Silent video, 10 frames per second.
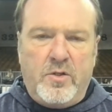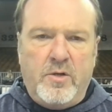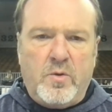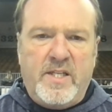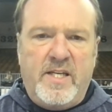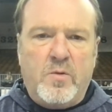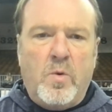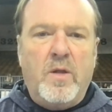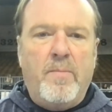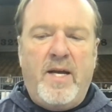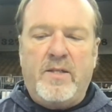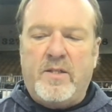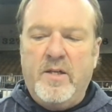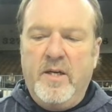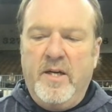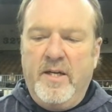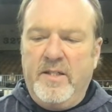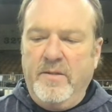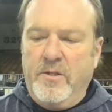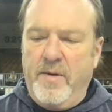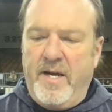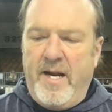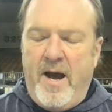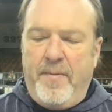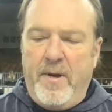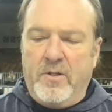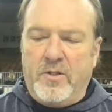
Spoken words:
shows why he's one of the best doing it out there.